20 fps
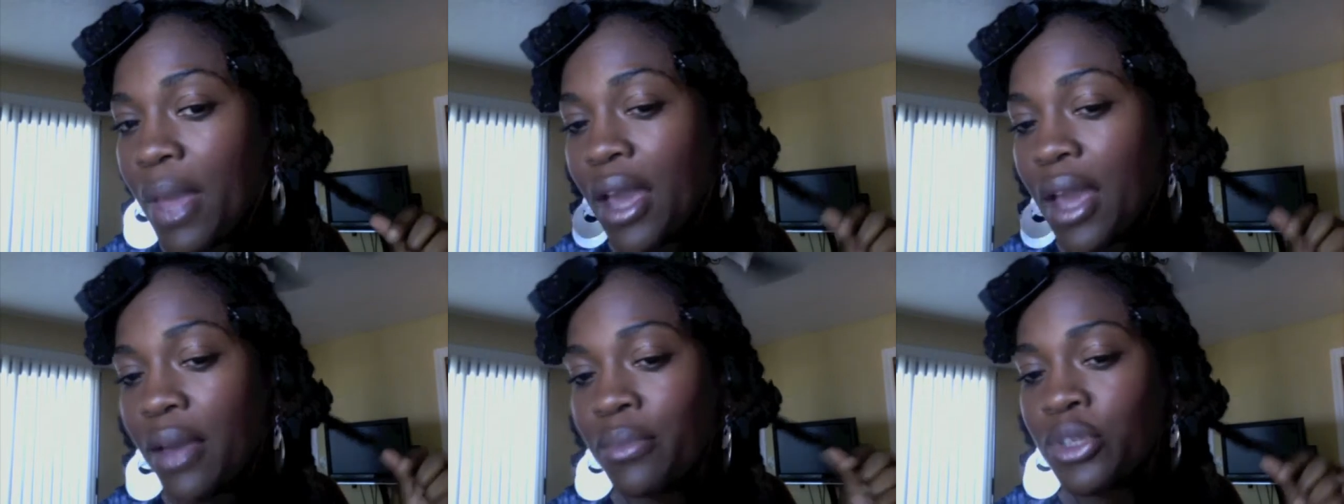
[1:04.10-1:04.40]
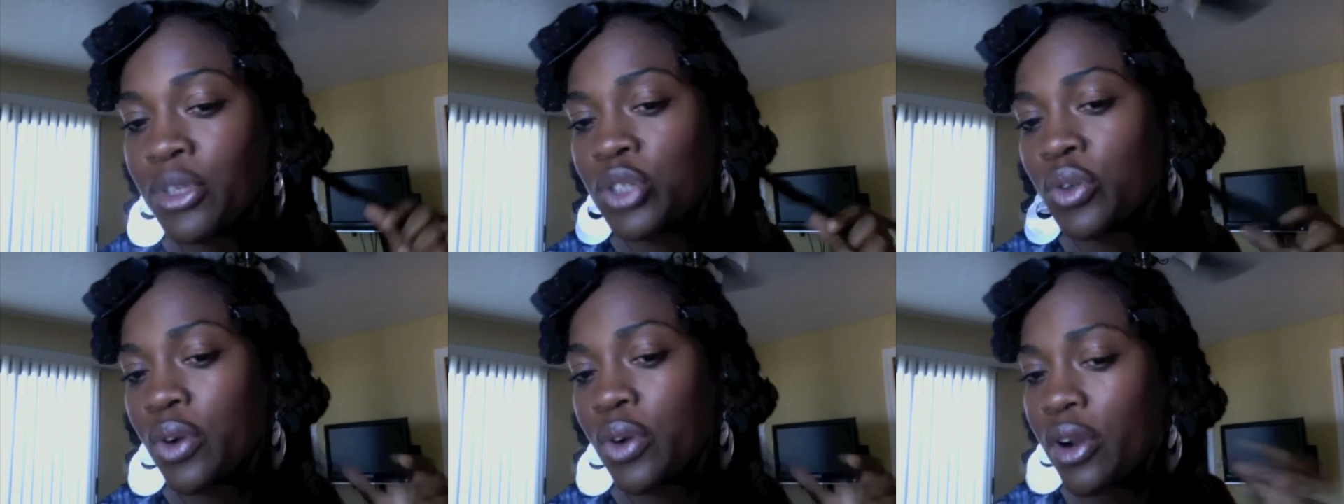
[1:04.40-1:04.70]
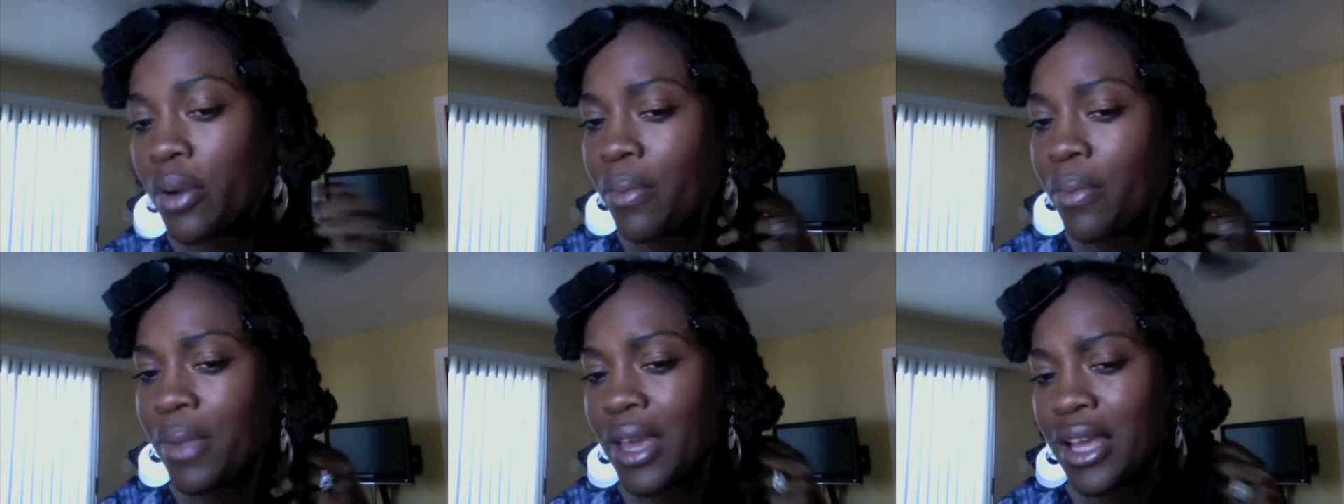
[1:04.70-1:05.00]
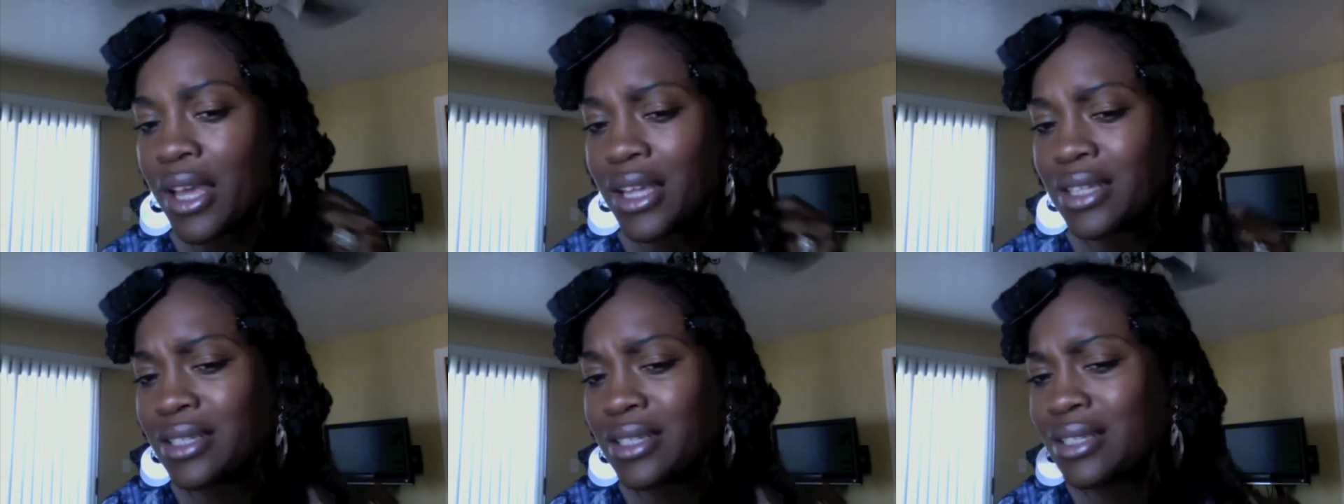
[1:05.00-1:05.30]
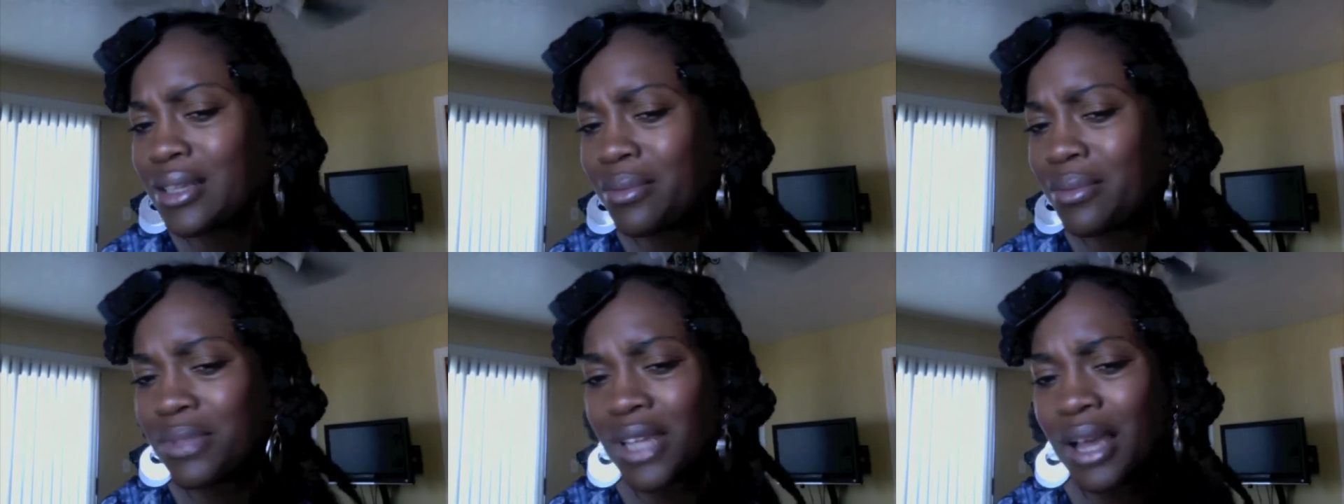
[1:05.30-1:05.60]
them shorter because
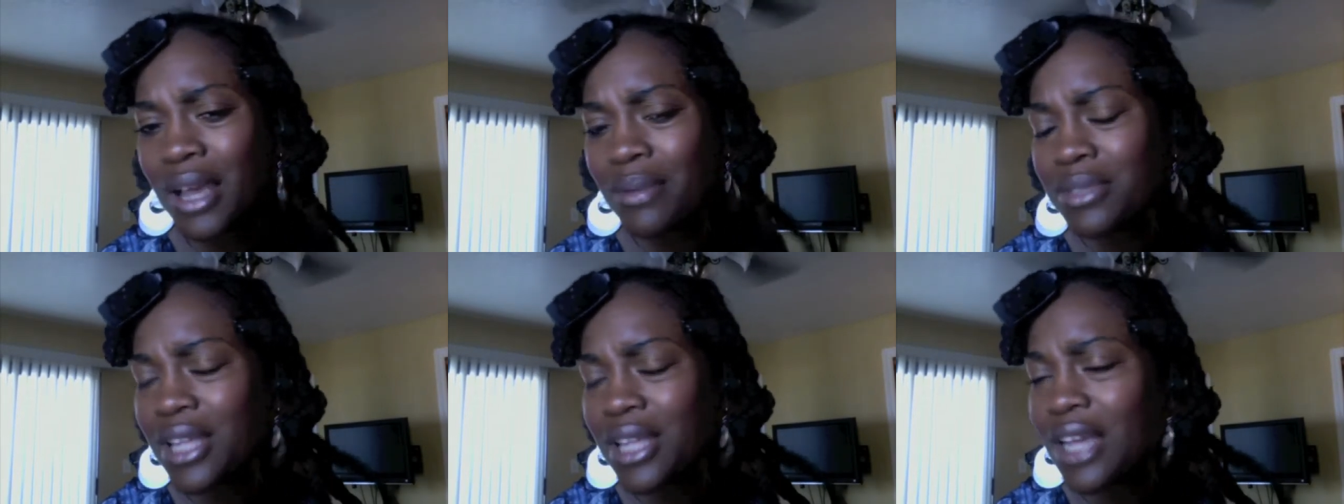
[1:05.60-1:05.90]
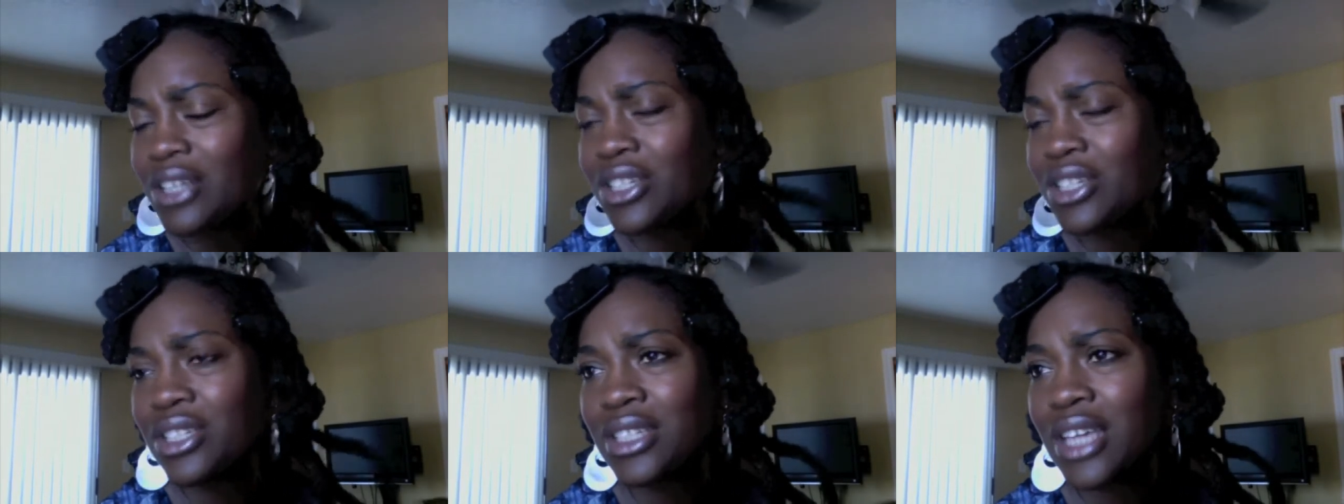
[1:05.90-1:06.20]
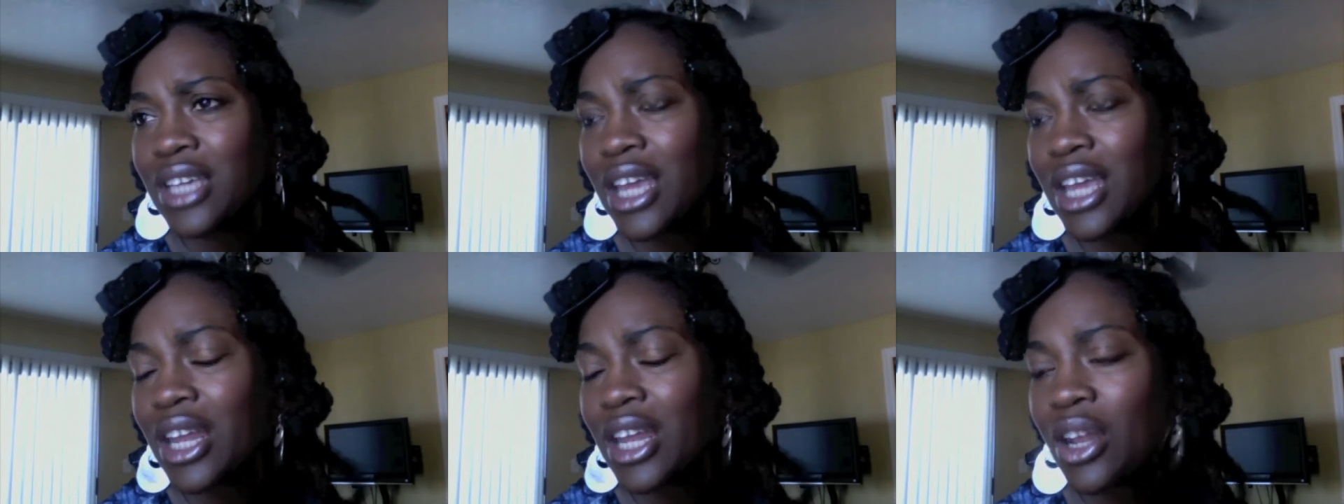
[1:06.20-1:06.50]
sometimes they just get in the